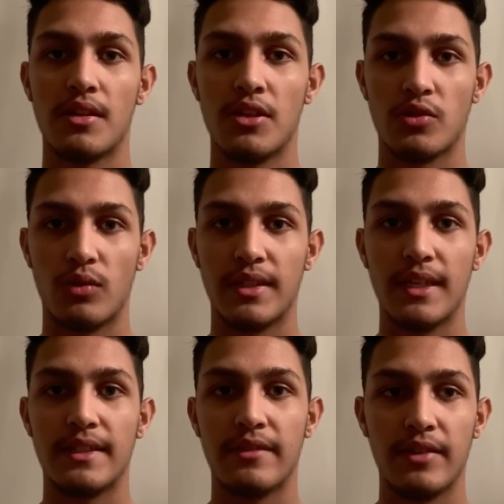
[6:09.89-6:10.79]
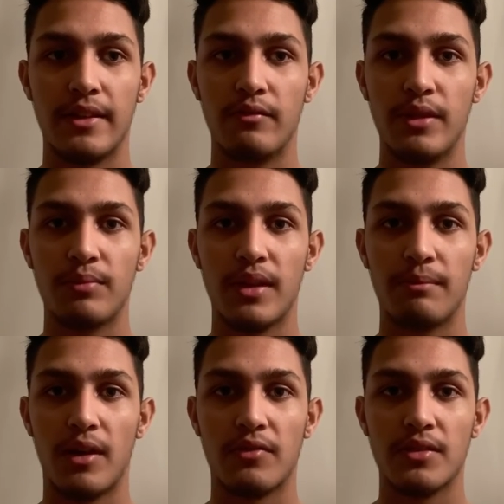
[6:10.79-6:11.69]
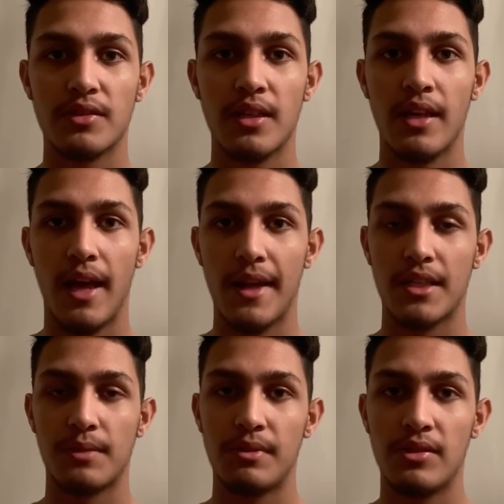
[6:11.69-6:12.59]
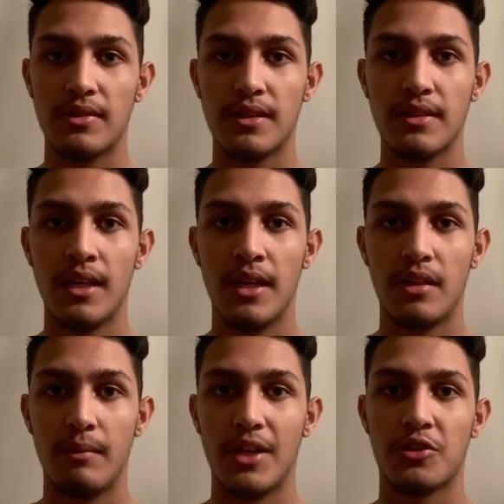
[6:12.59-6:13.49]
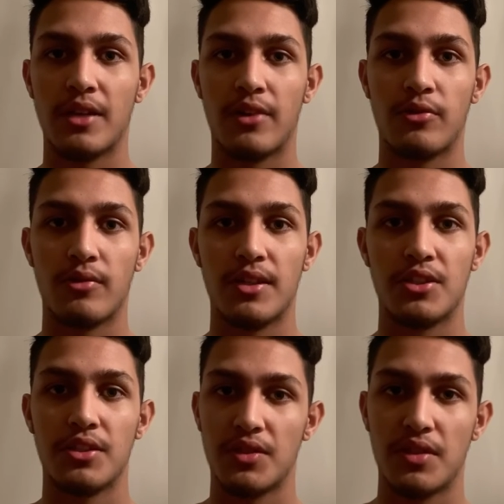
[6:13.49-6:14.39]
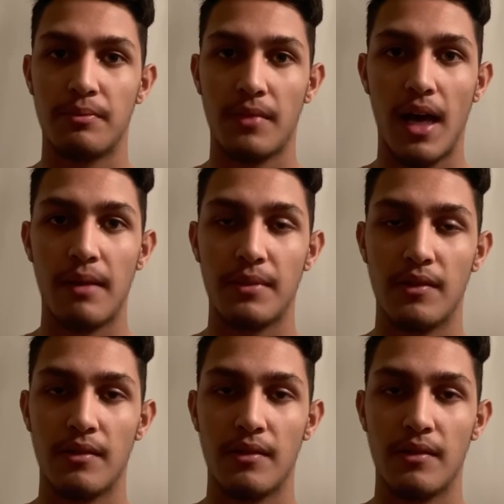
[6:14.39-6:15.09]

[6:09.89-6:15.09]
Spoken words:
So we'll take different replay buffers and experiences to make sure that correlation doesn't happen.